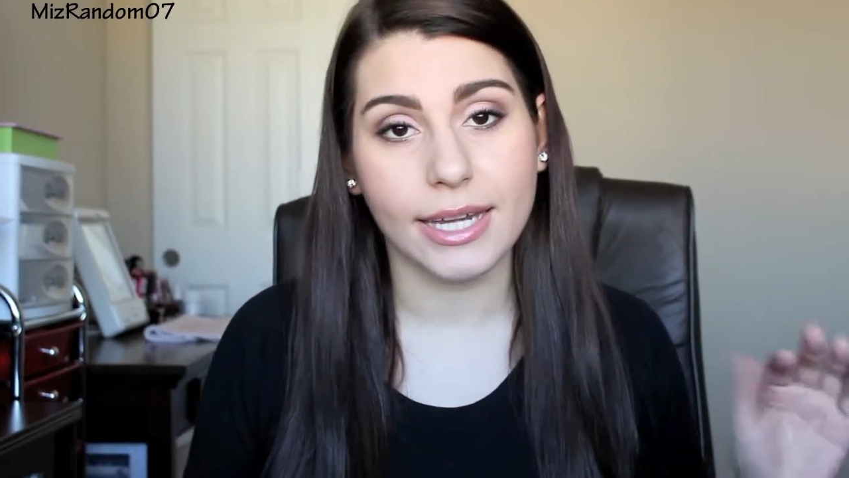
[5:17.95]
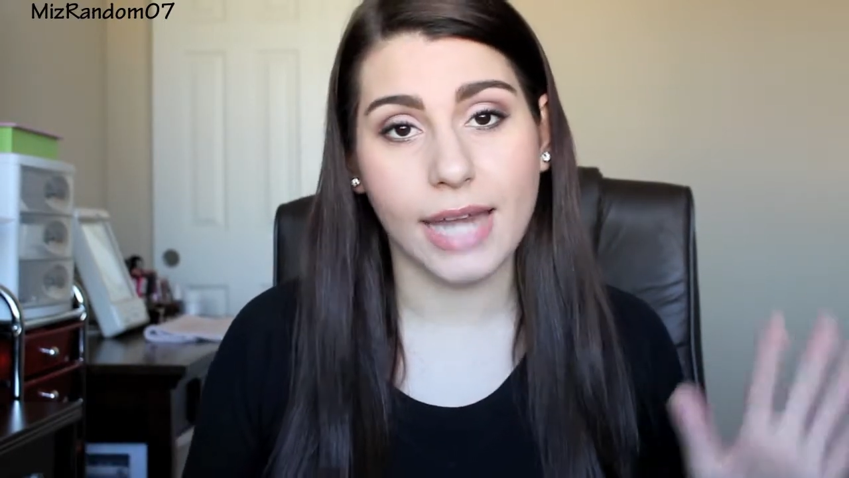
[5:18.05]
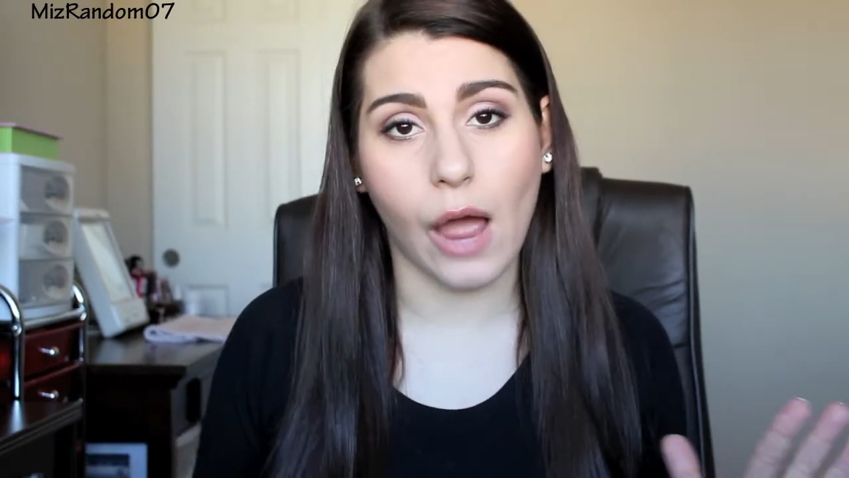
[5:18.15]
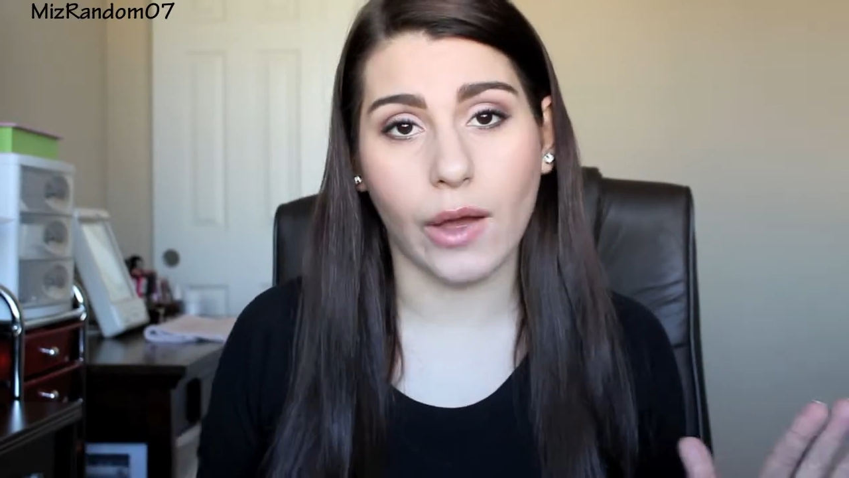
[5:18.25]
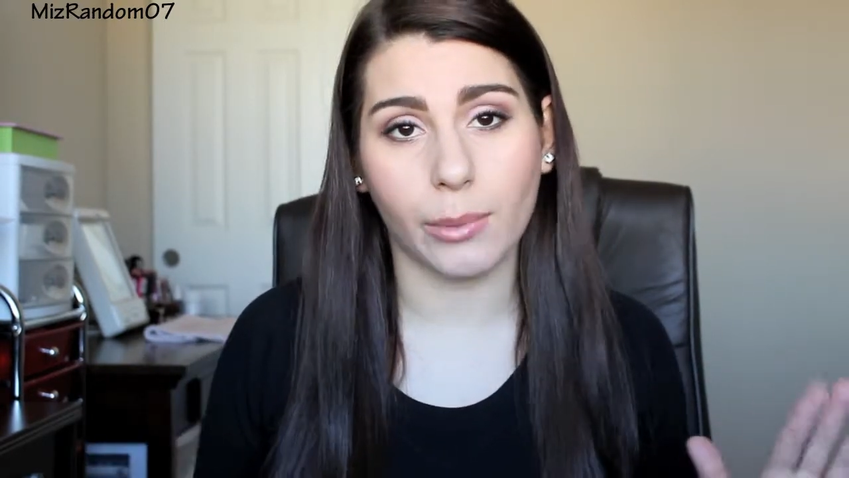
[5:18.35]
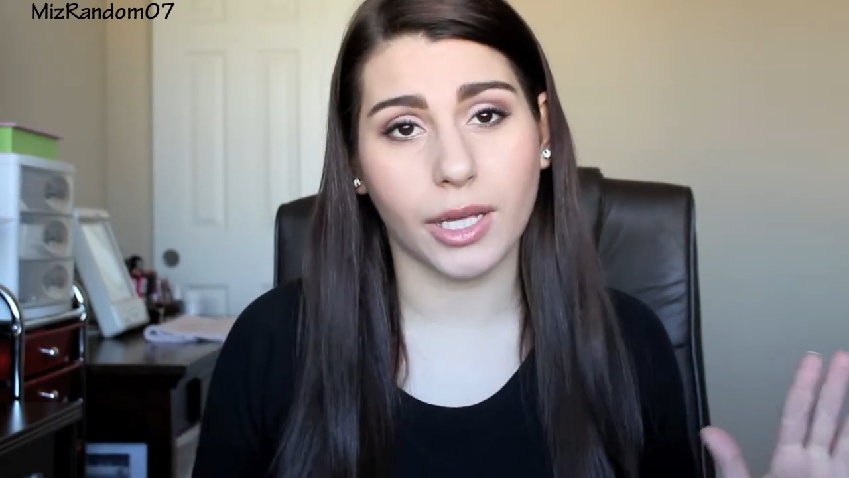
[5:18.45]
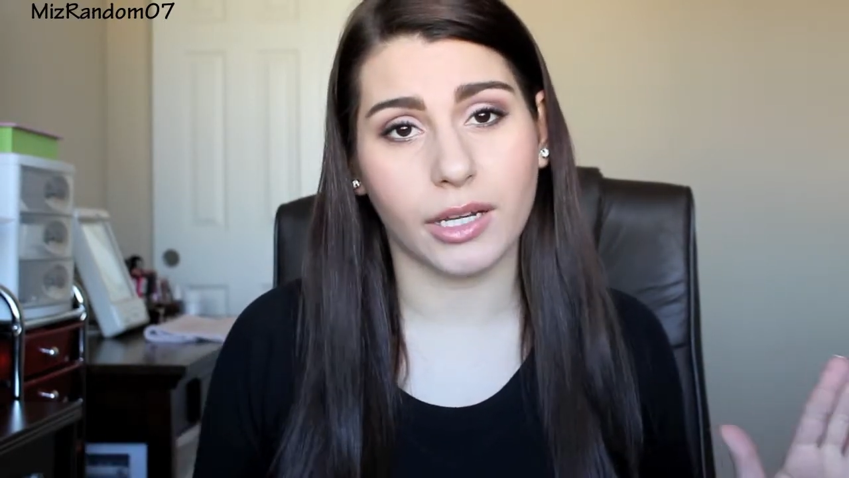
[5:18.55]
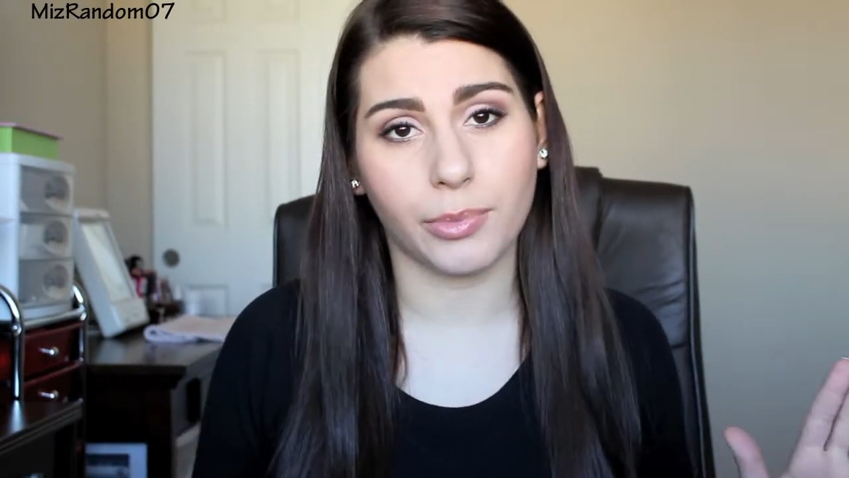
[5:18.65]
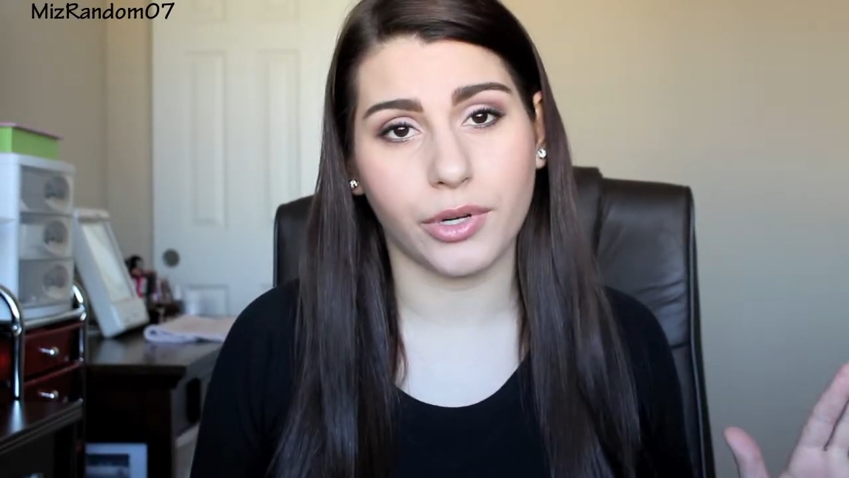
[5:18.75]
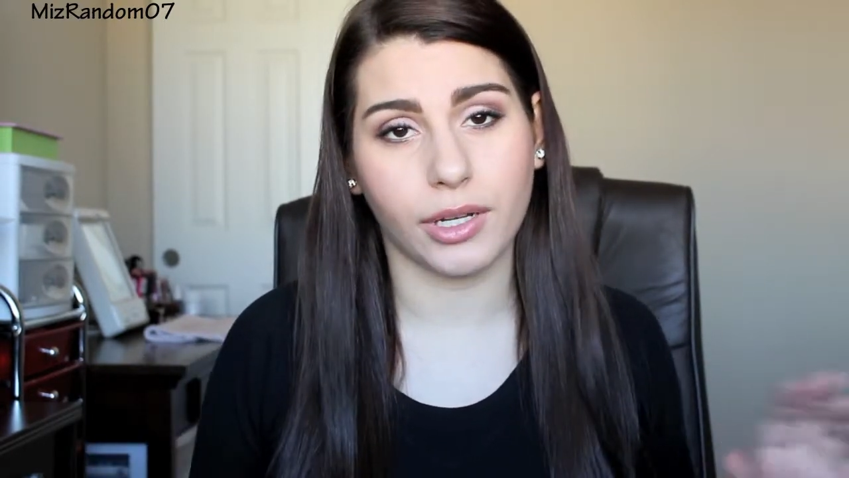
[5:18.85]
Now, I'm
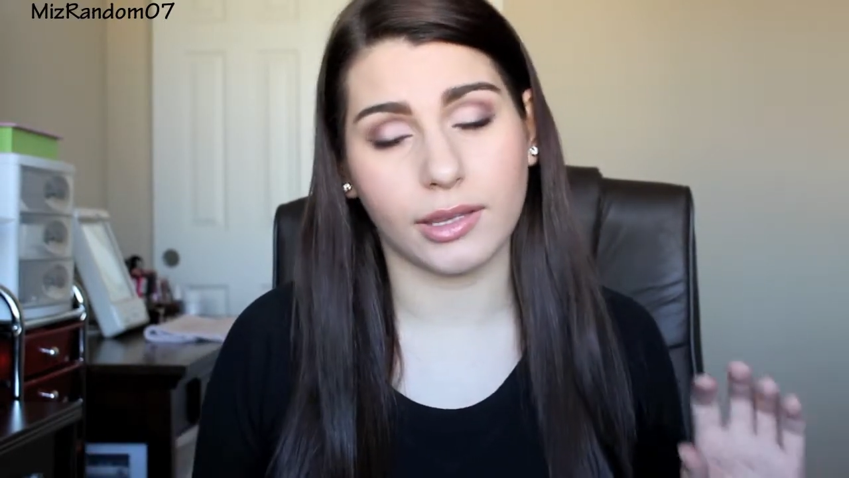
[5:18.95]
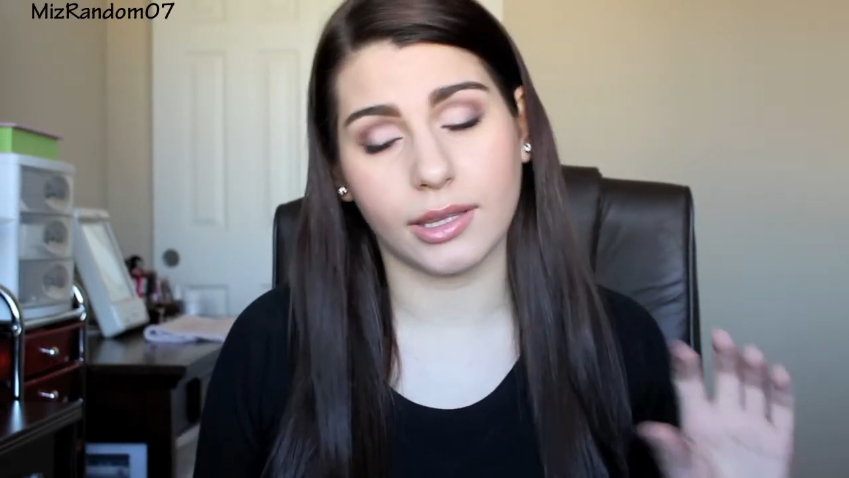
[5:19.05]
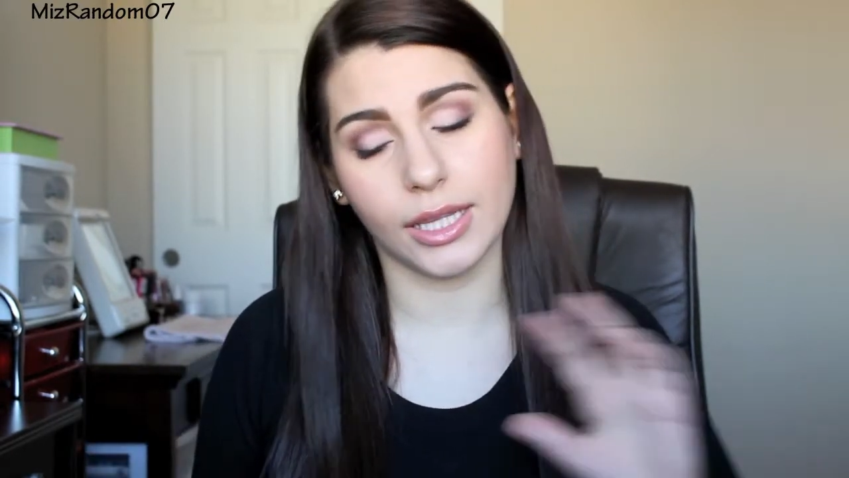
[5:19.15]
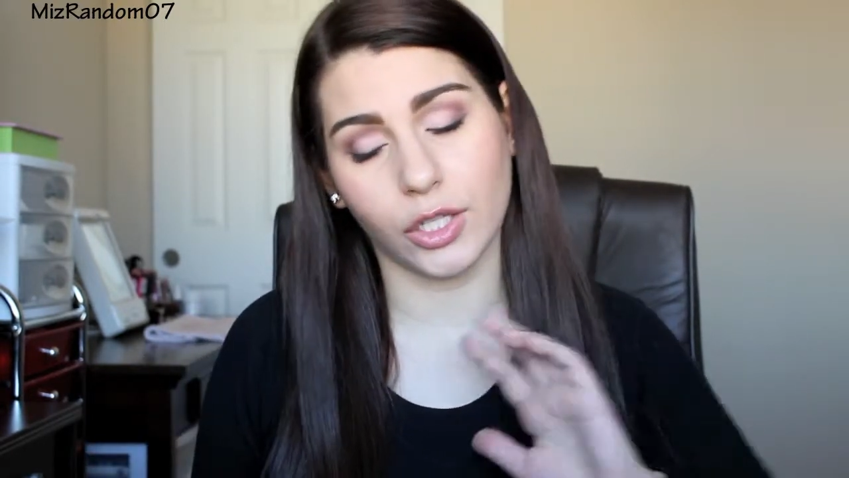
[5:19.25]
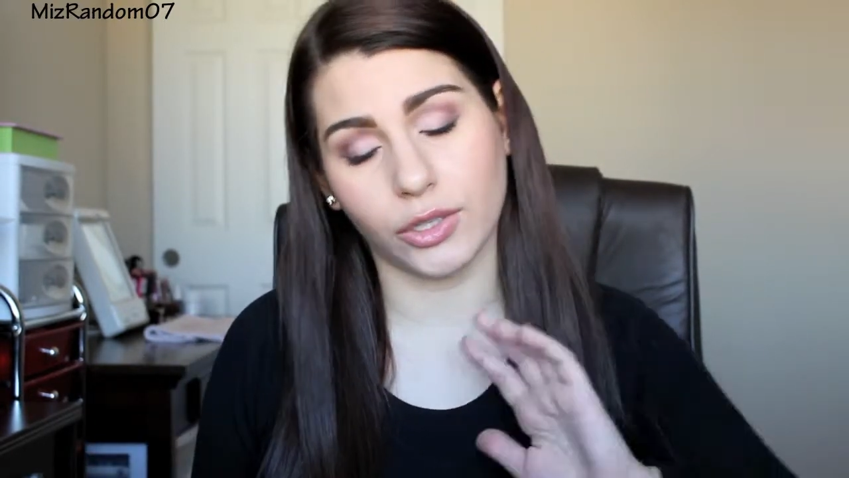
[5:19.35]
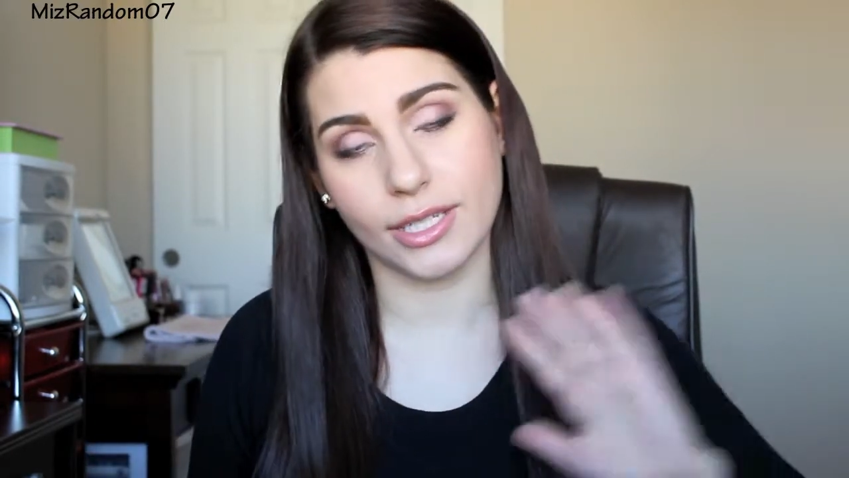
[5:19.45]
gonna put a little